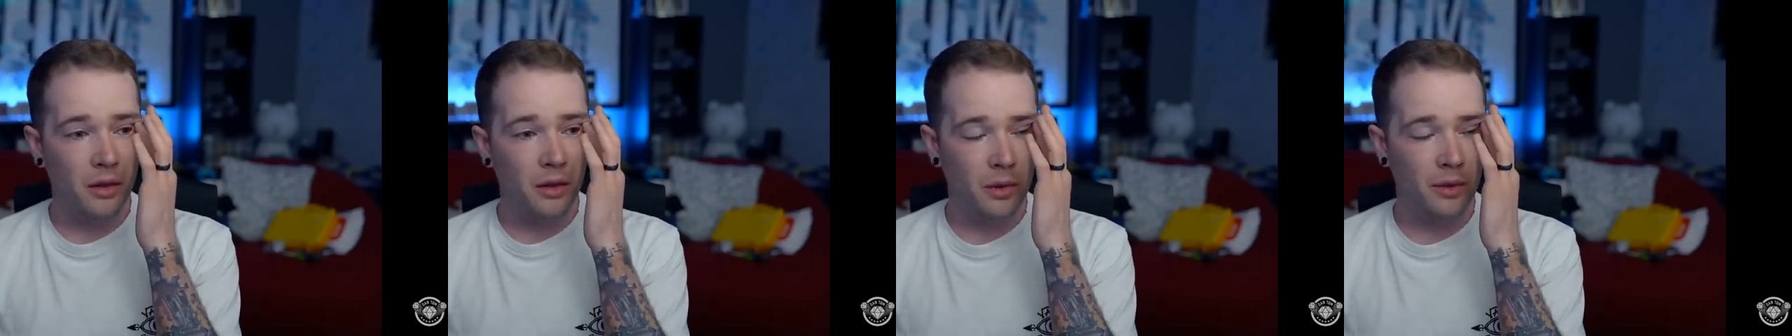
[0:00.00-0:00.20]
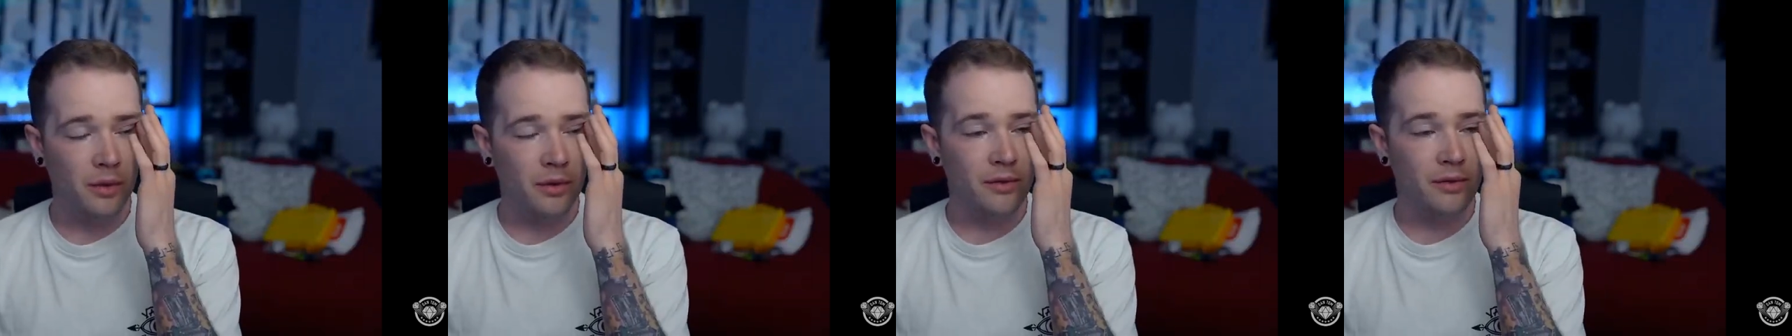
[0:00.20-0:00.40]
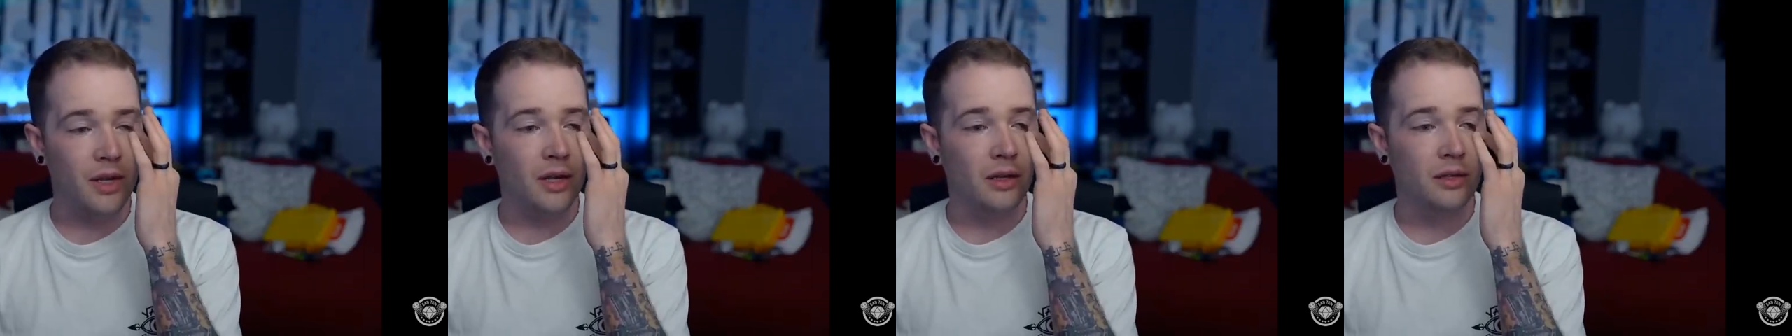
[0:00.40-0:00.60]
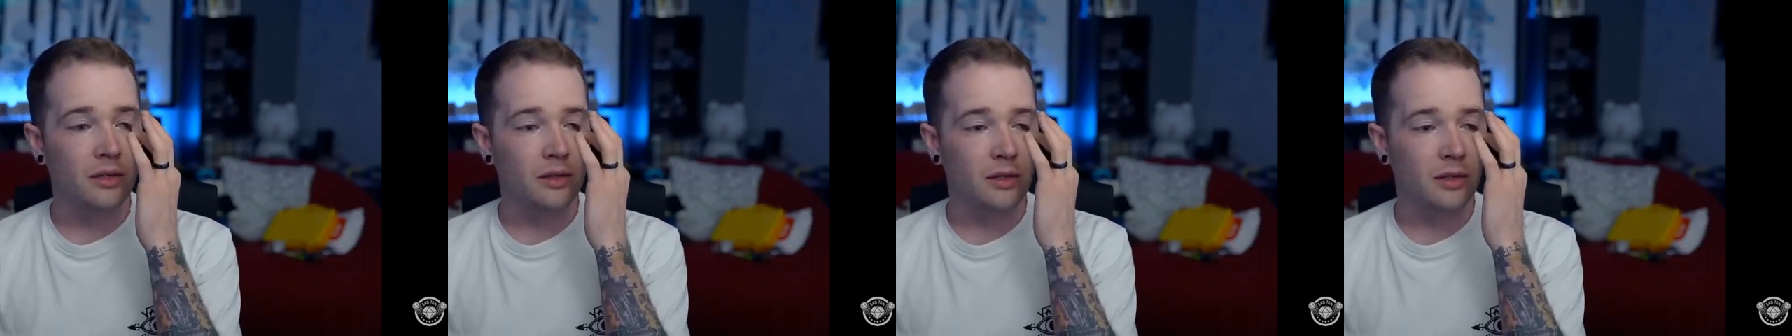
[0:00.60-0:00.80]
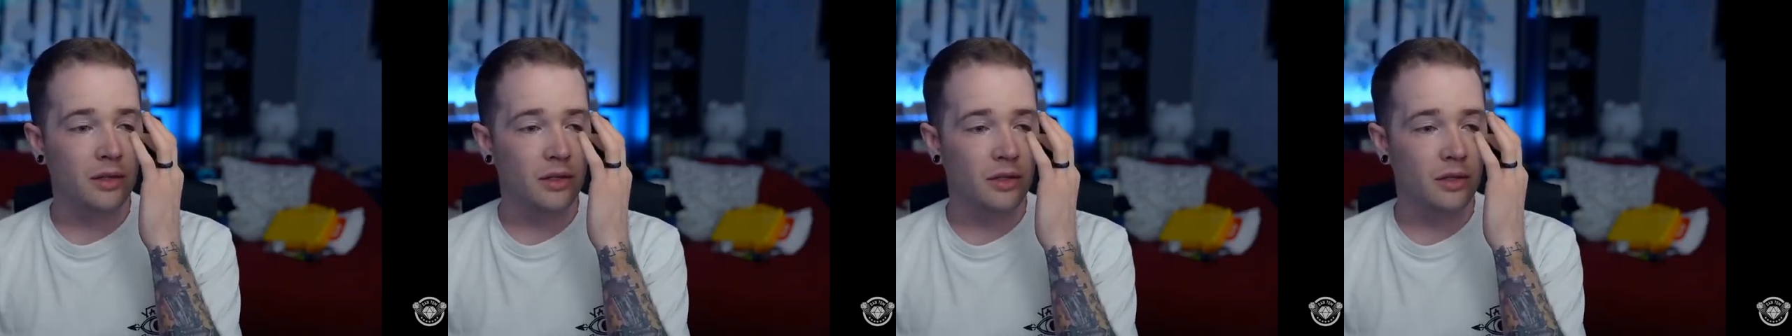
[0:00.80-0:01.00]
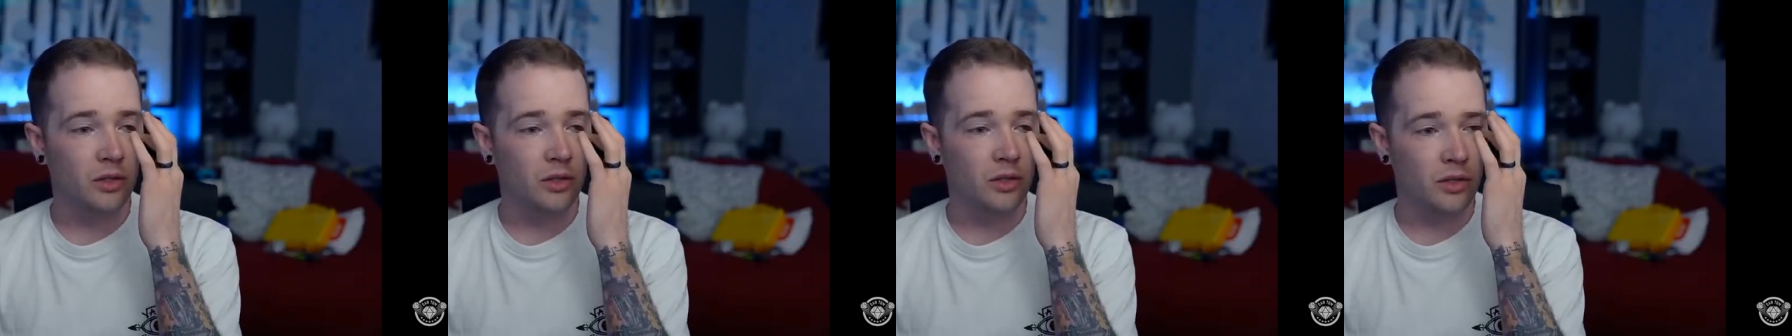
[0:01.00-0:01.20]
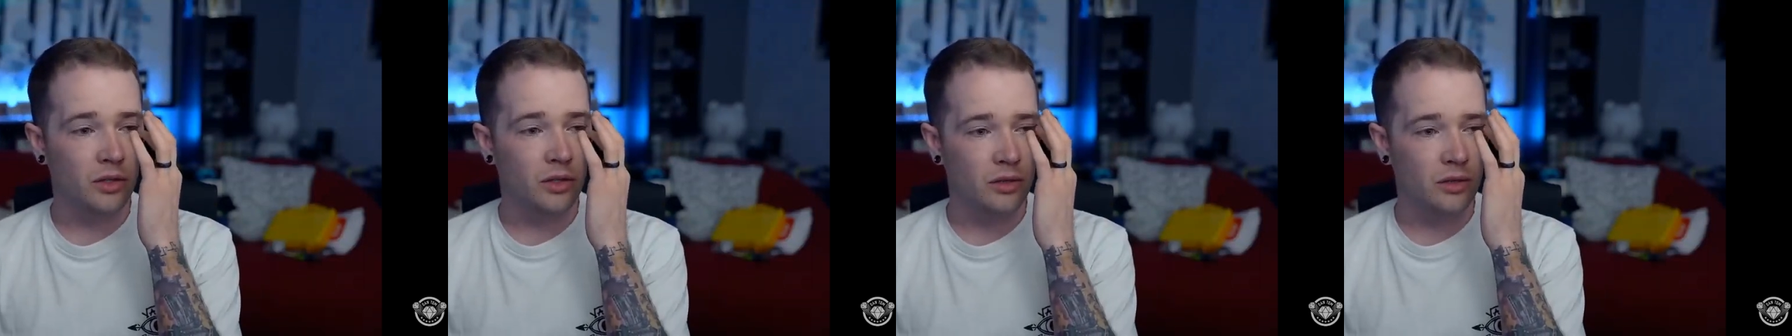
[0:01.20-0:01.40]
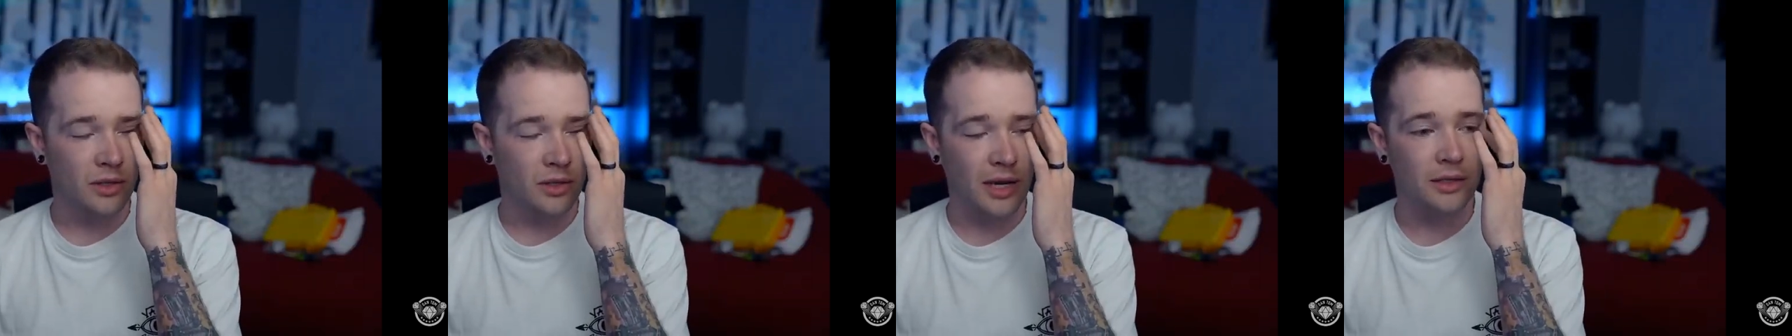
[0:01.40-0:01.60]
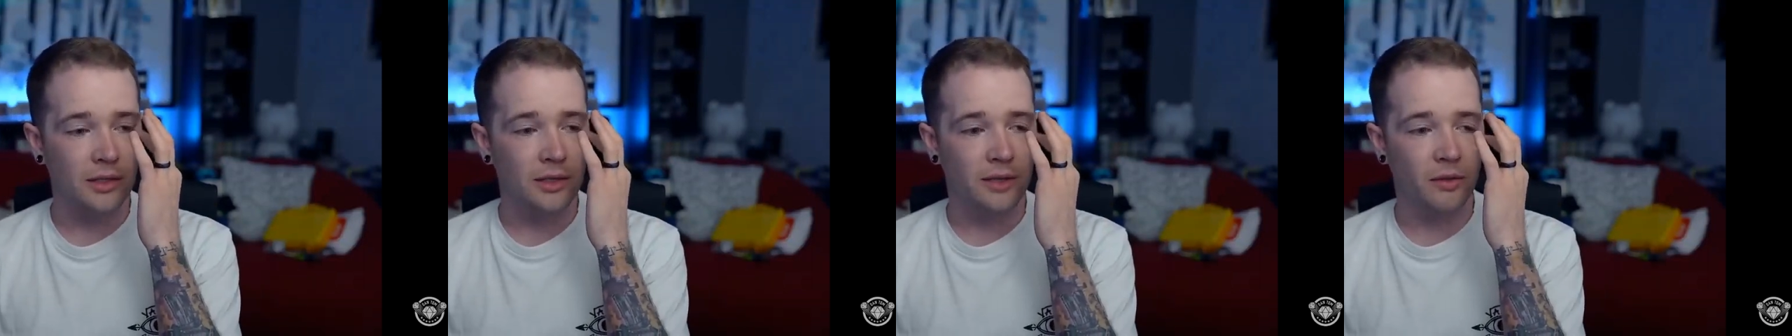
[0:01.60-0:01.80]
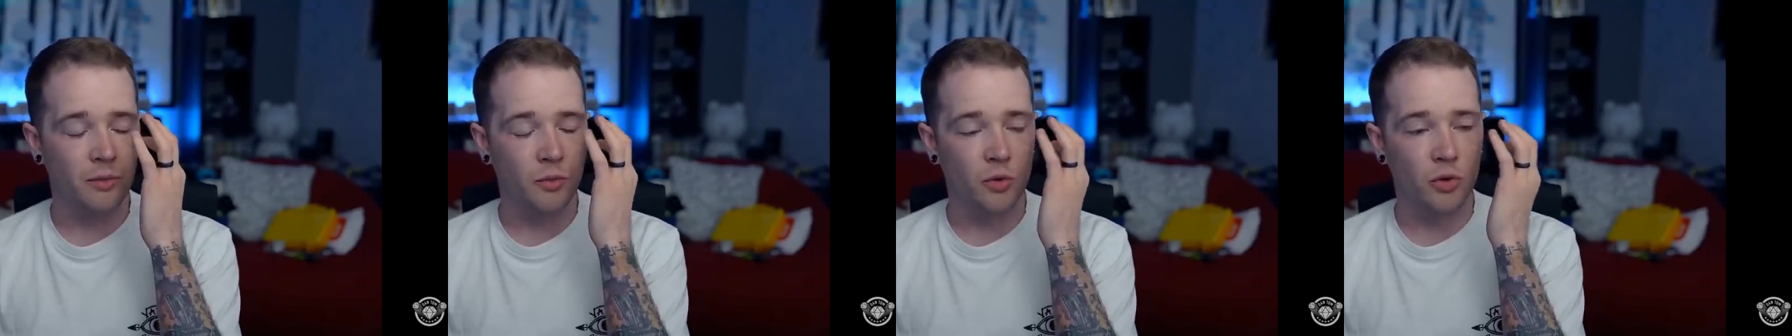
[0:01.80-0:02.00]
But with this, just
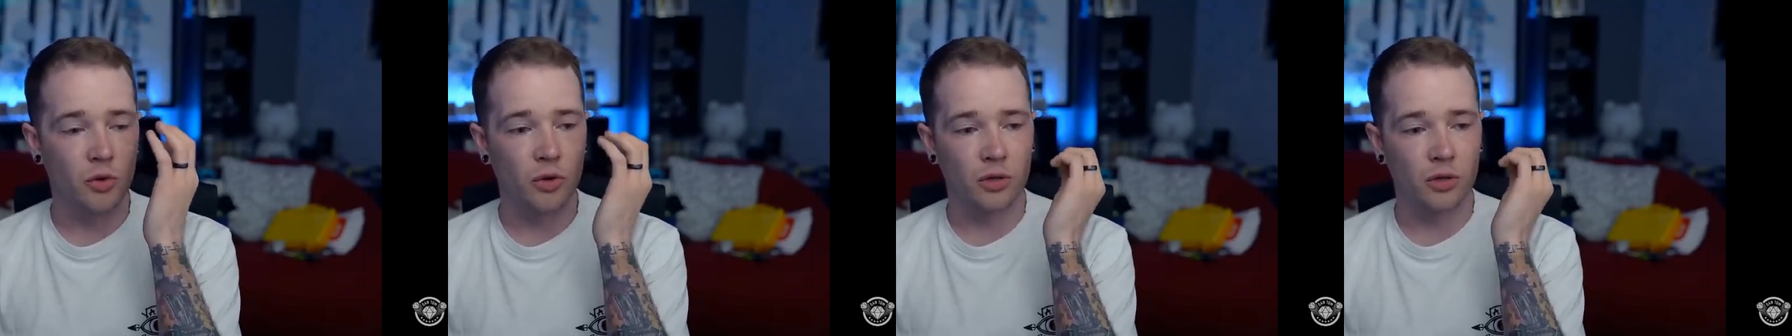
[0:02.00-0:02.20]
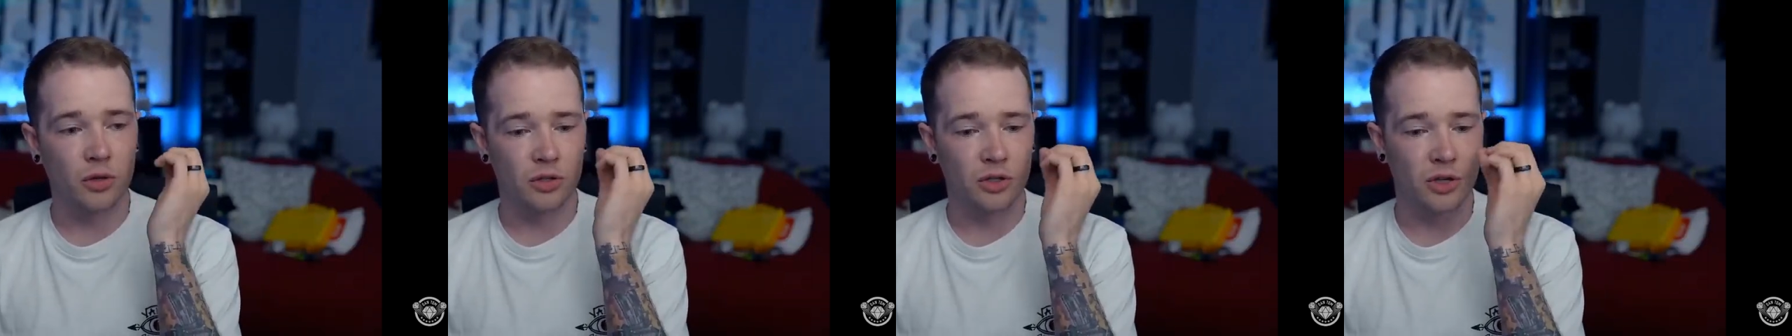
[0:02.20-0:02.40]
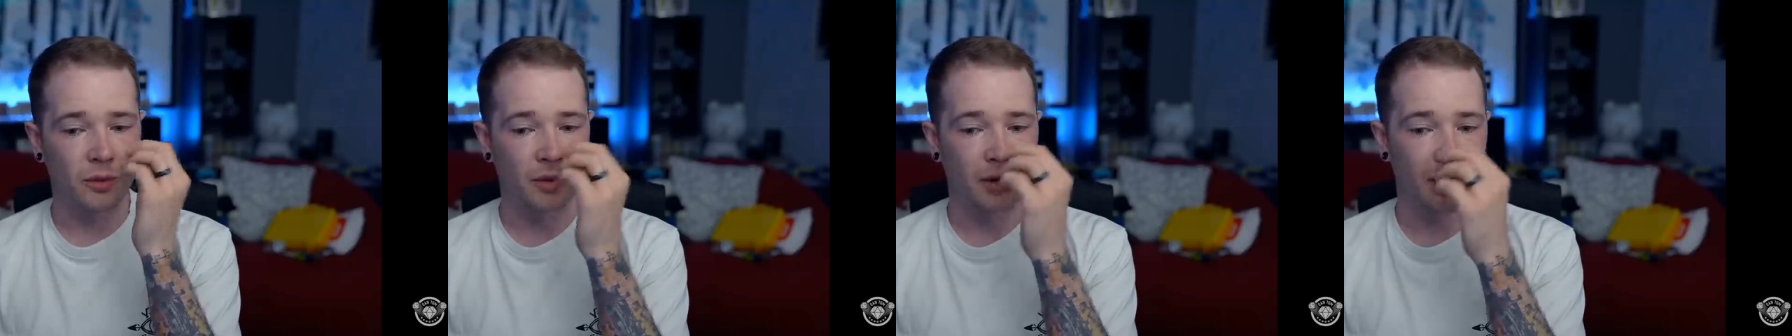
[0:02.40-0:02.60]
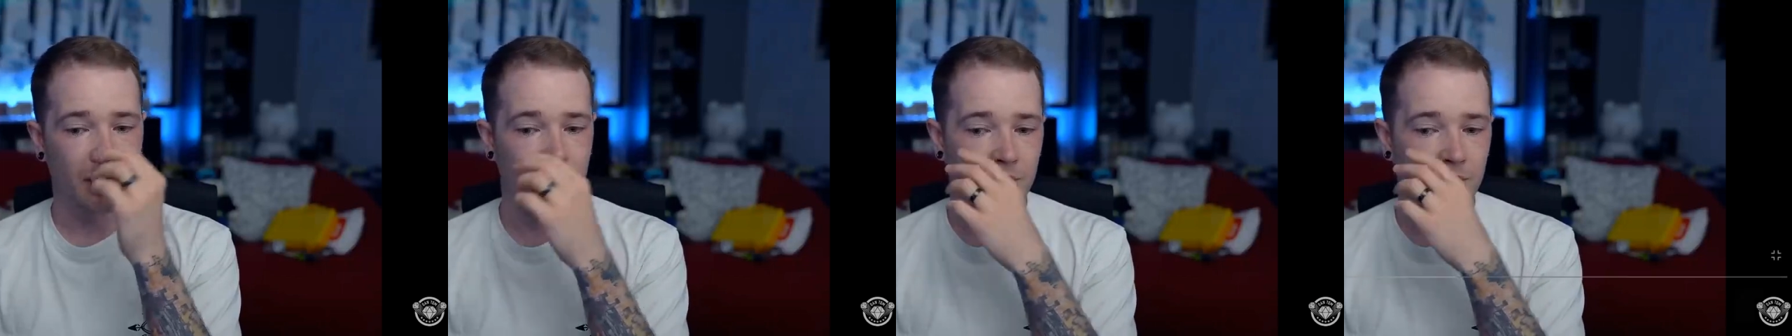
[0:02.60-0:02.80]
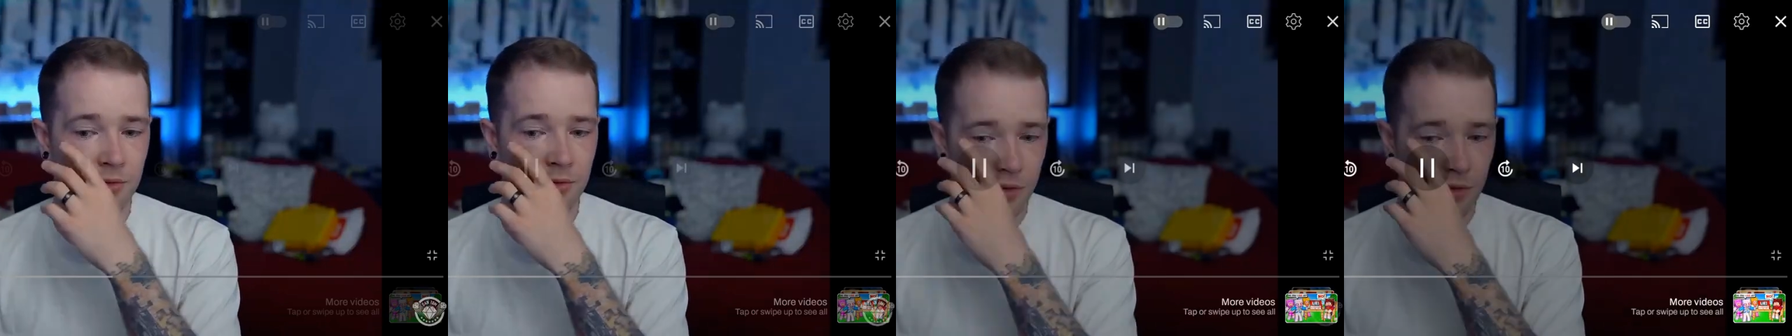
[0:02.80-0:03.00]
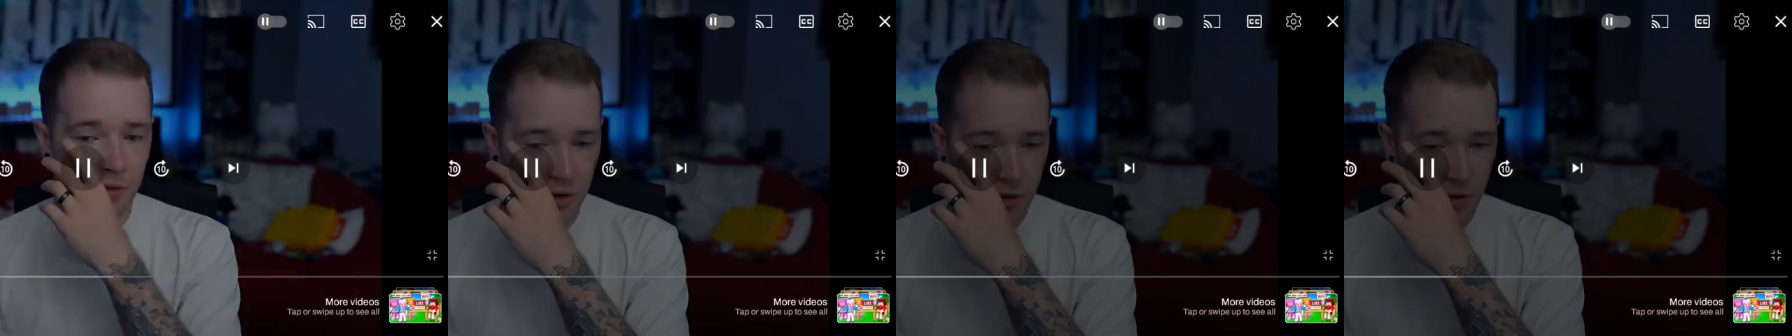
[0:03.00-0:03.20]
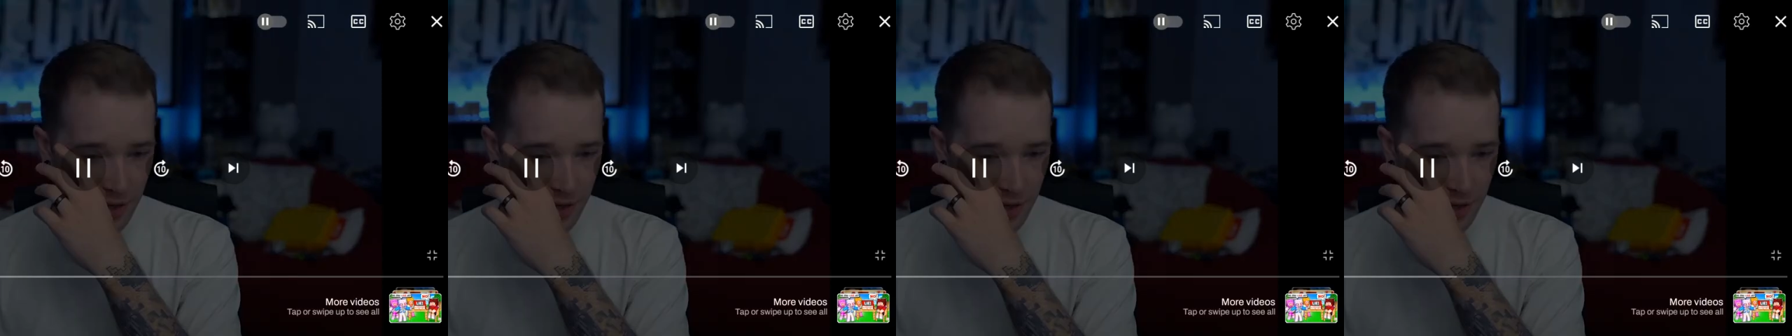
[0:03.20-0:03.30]
stings even more because she went in for an